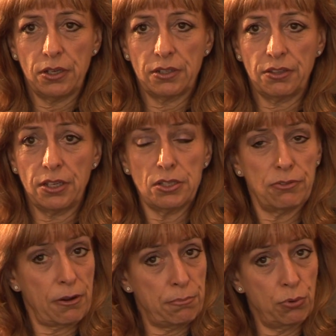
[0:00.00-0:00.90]
And I think it's
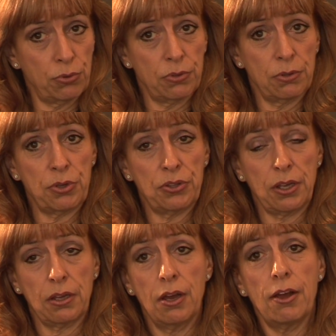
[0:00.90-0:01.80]
very important that we
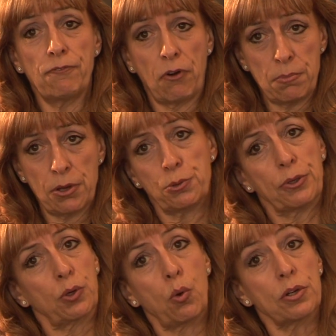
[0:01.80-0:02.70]
think very much
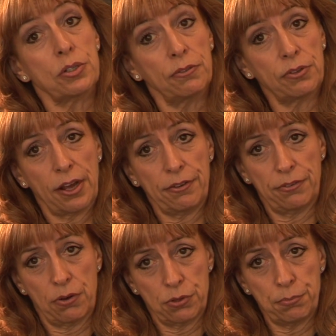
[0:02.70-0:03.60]
about the quality of life
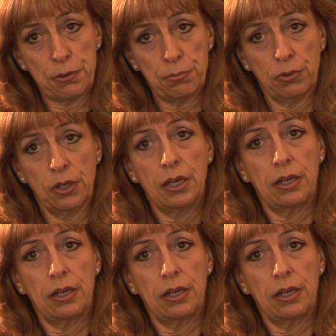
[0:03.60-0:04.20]
for older people,